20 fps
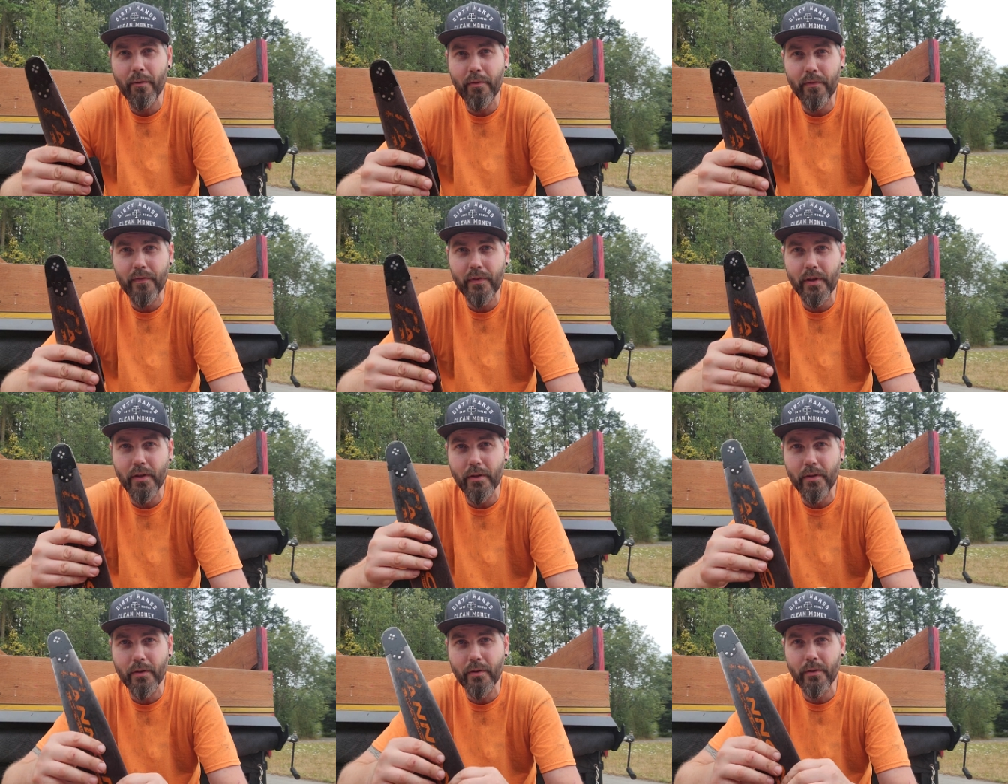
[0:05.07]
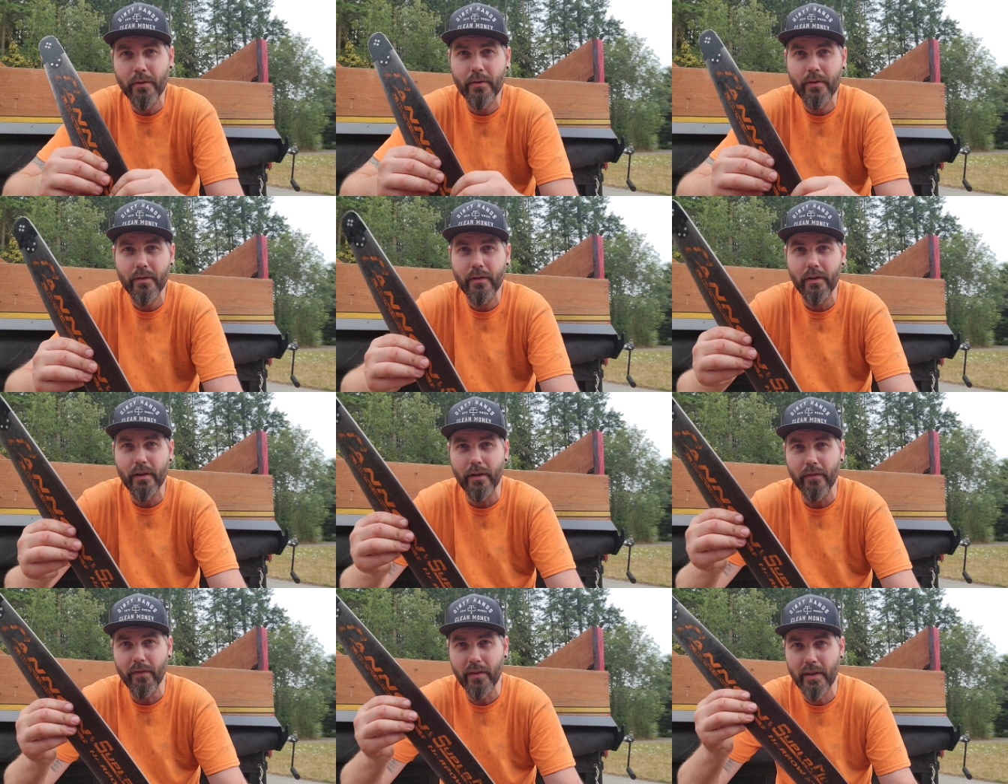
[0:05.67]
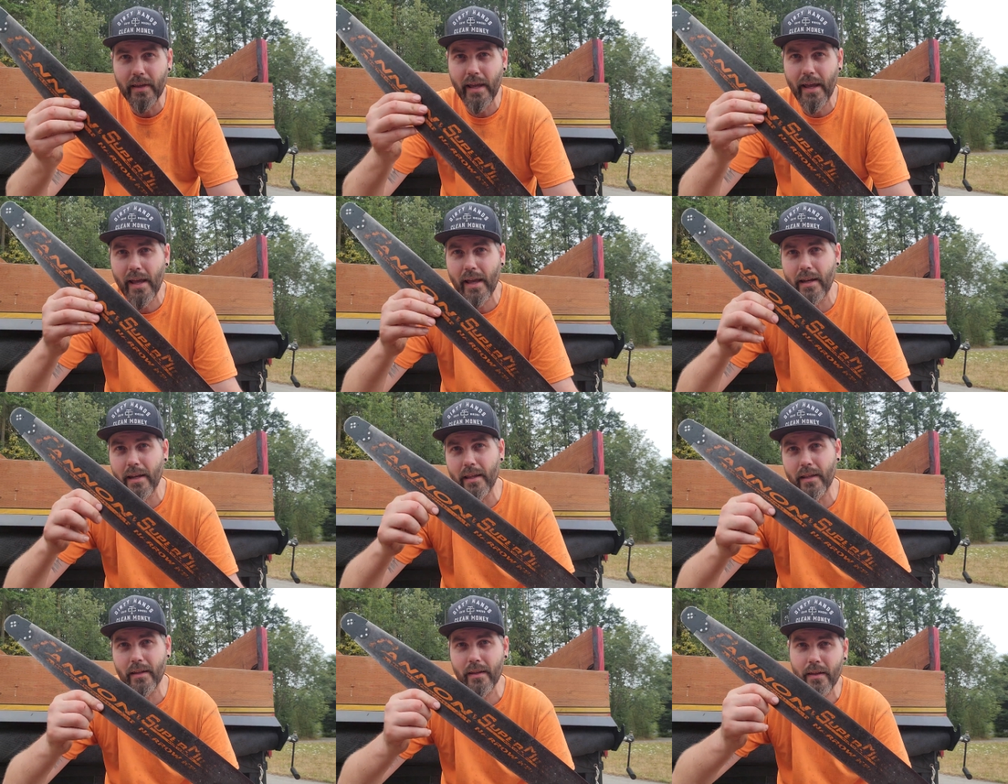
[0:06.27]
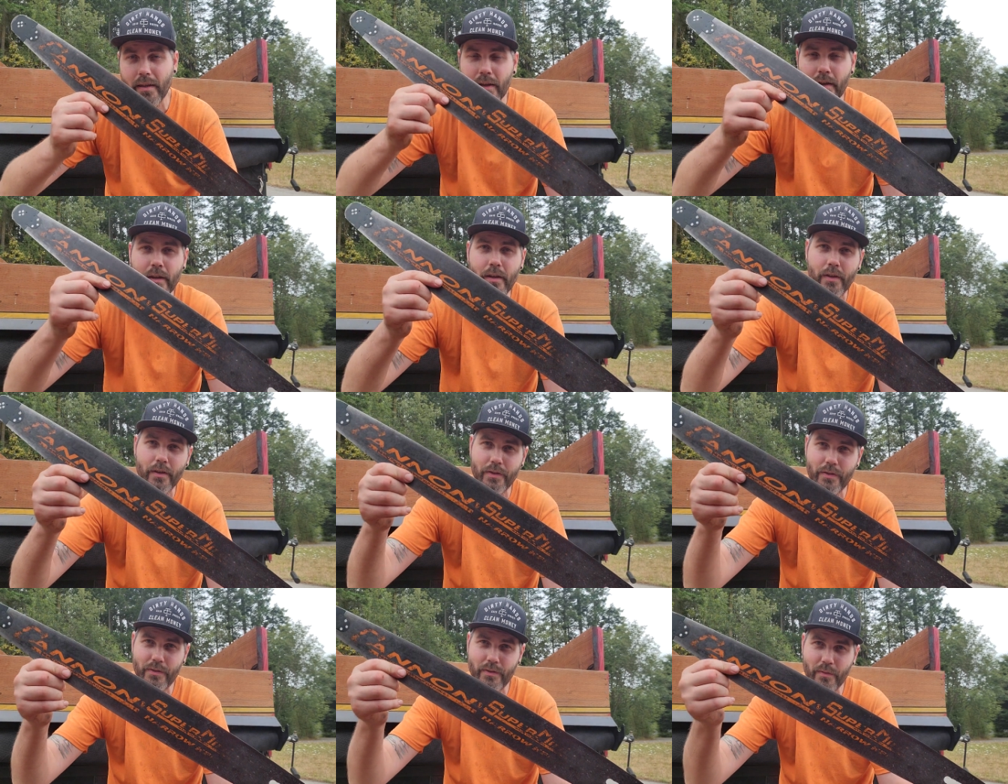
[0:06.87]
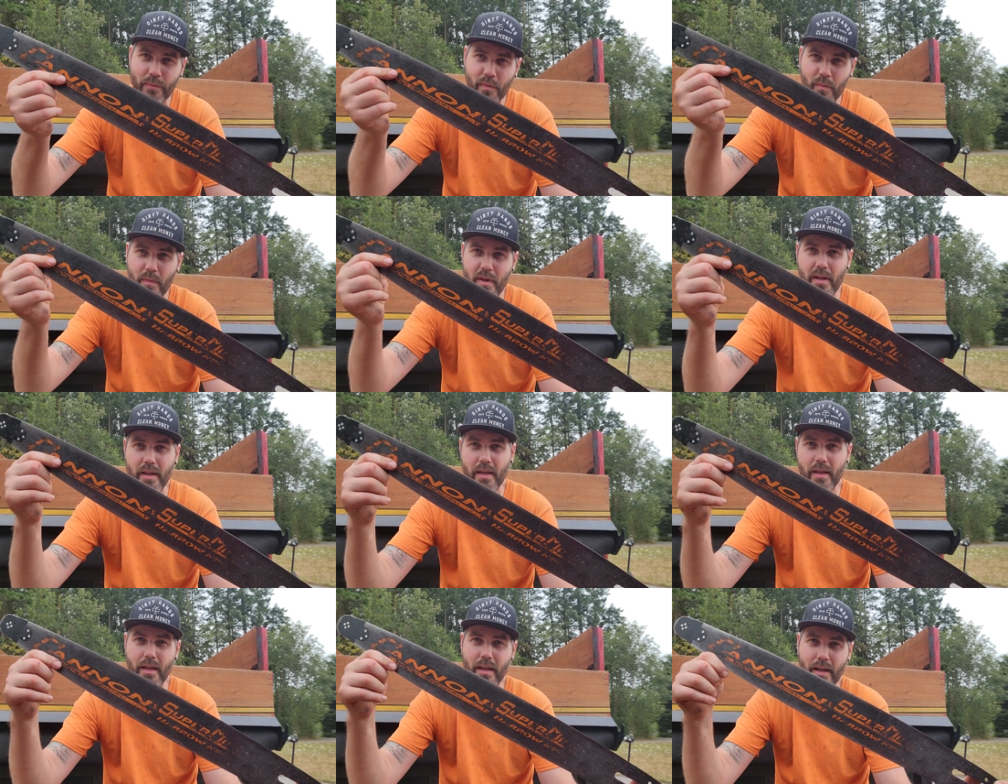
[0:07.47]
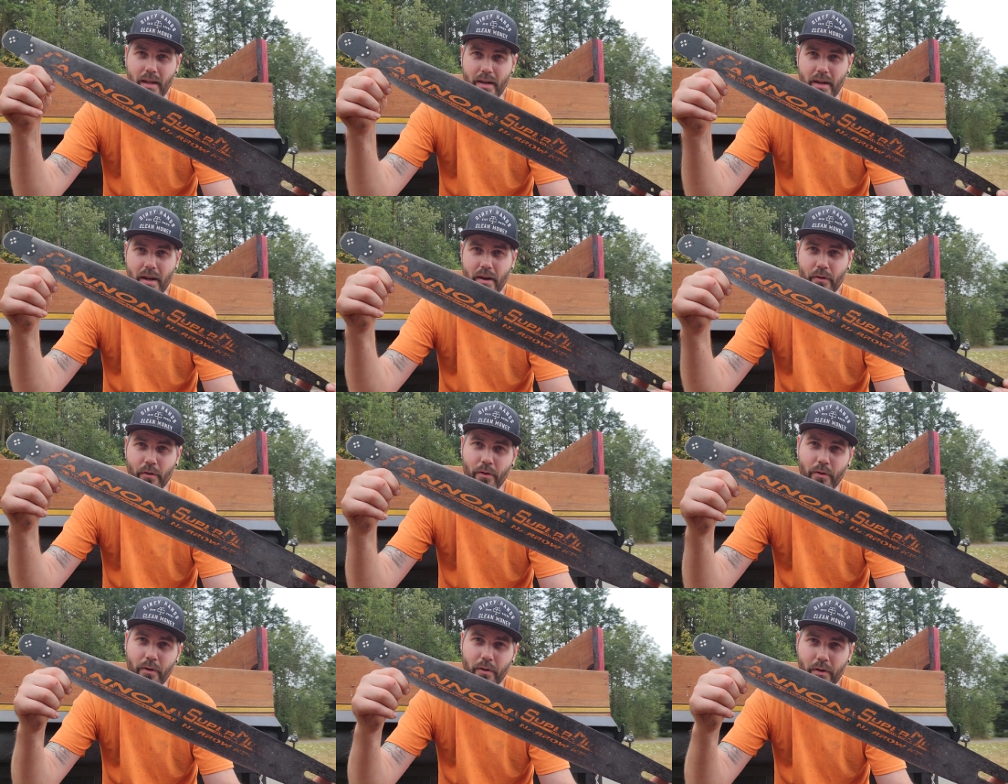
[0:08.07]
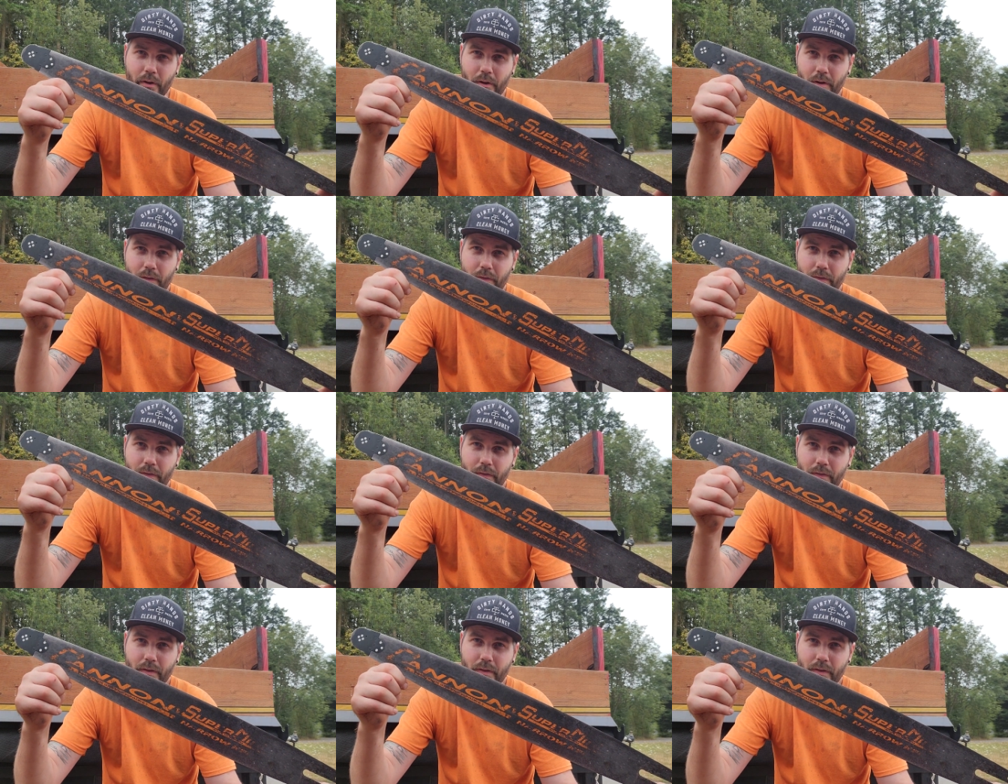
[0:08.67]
review of the Canon Supermini Narrow Kerf